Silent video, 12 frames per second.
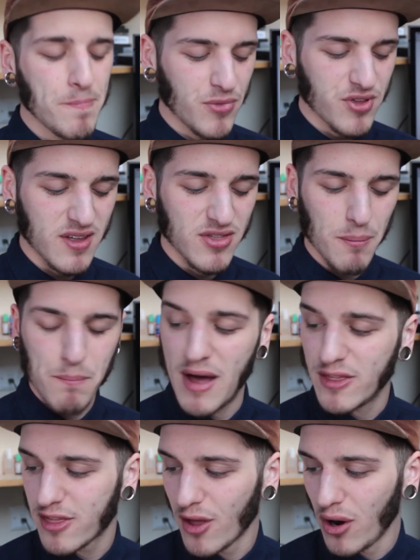See, the
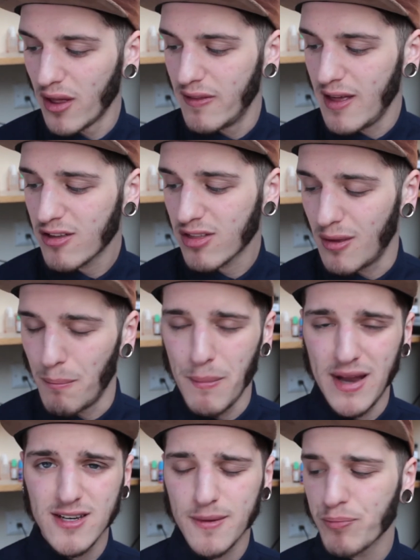menthol in this, the
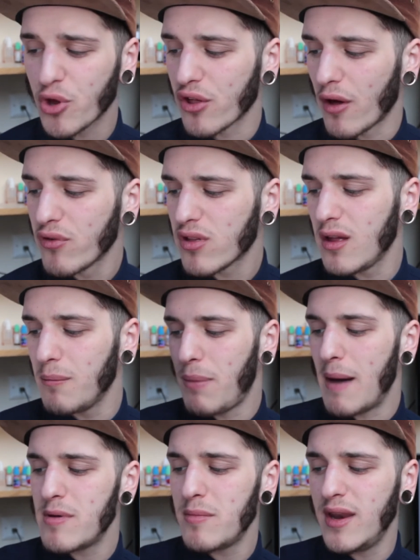mint, because obviously
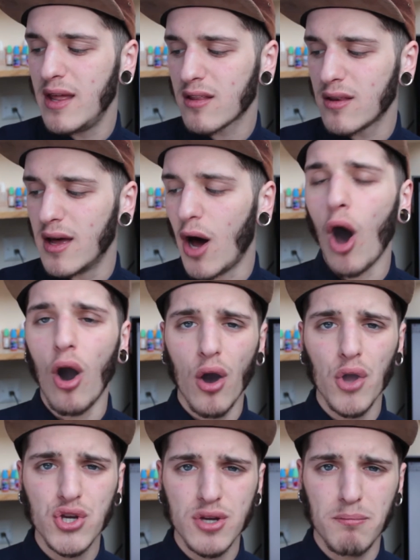peppermint isn't a
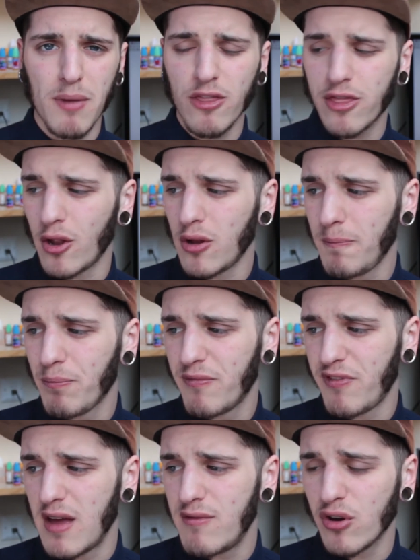harsh menthol
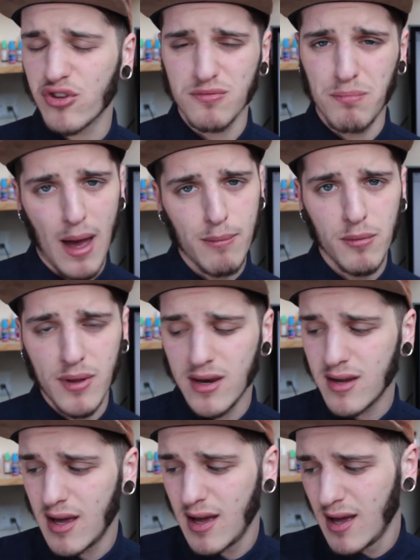flavour, it's just
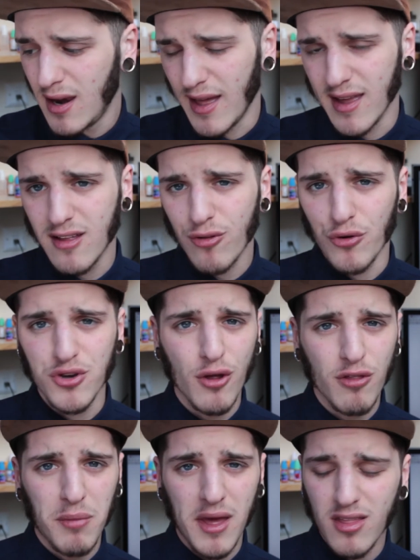peppermint, like sort of
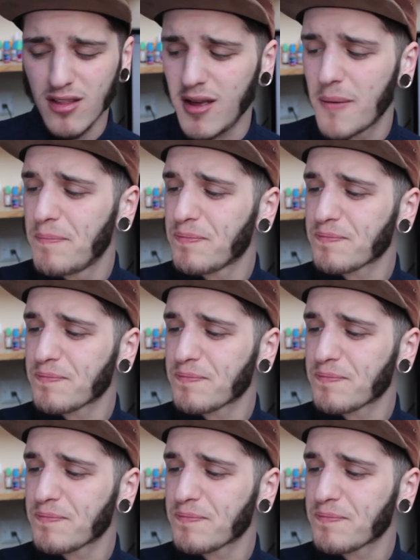toothpastey.